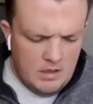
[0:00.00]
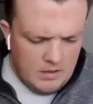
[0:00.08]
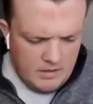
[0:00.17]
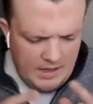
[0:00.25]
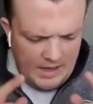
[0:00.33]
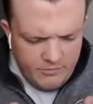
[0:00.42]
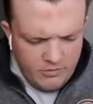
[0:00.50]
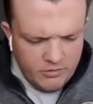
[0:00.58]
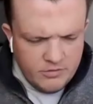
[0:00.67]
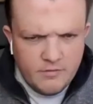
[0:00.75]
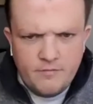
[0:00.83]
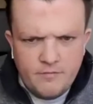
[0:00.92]
Now you're
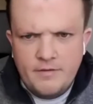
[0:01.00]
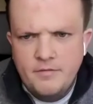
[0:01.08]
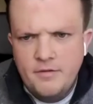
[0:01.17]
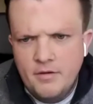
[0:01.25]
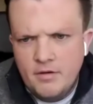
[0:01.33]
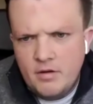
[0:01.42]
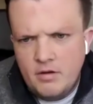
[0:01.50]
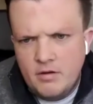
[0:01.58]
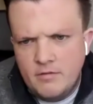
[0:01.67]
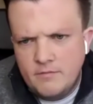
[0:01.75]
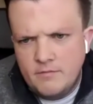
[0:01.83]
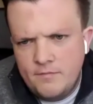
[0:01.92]
the founder
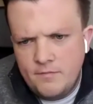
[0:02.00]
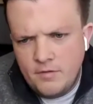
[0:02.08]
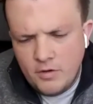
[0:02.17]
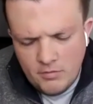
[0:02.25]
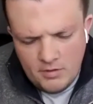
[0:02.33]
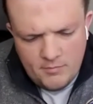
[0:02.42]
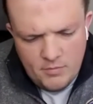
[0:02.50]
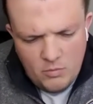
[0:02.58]
of Nuom.